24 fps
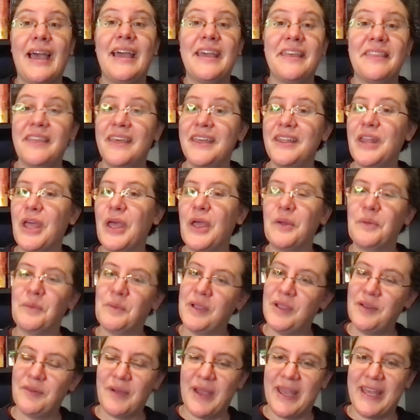I then
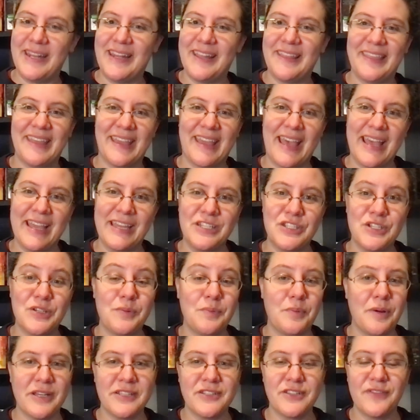reread The Kaiju
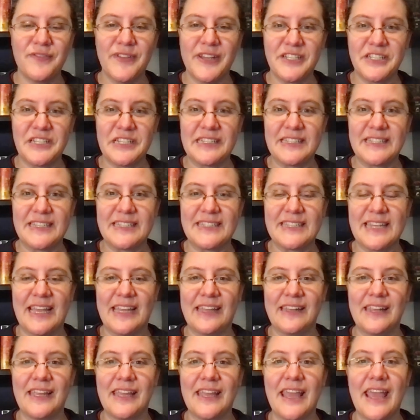Preservation
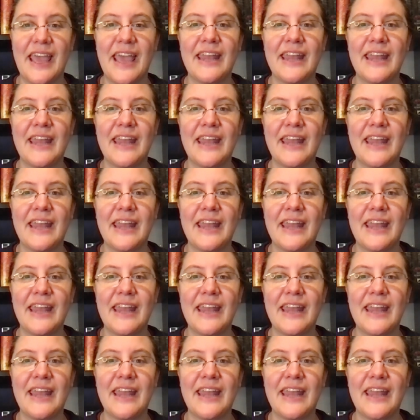Society,